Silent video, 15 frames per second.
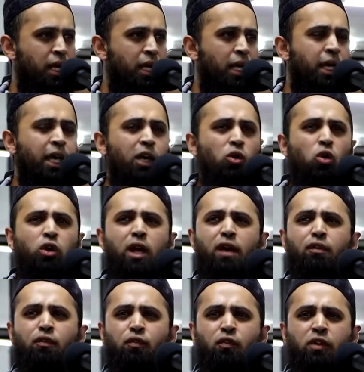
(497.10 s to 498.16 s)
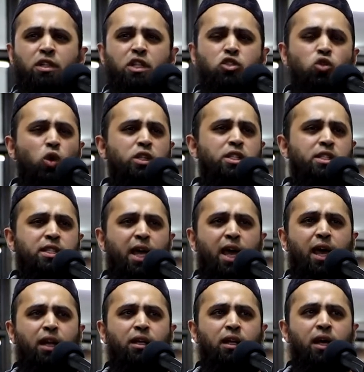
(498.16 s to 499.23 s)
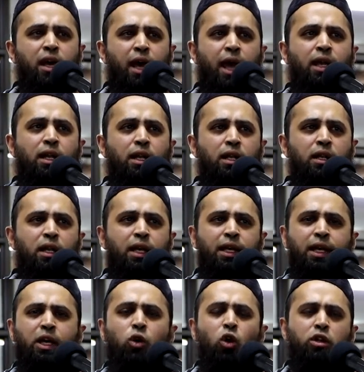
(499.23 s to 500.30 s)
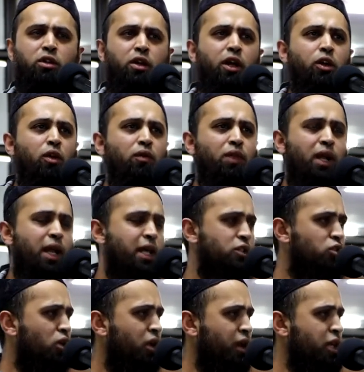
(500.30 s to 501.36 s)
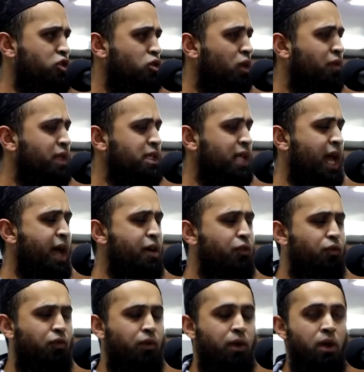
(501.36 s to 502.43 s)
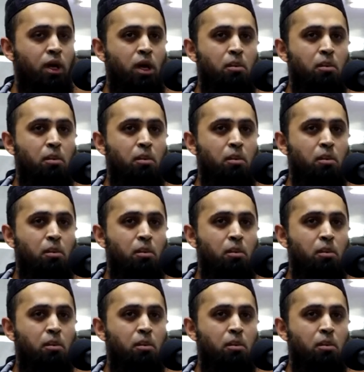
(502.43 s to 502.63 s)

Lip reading: He could have just got sad and got rid of the rest of his life.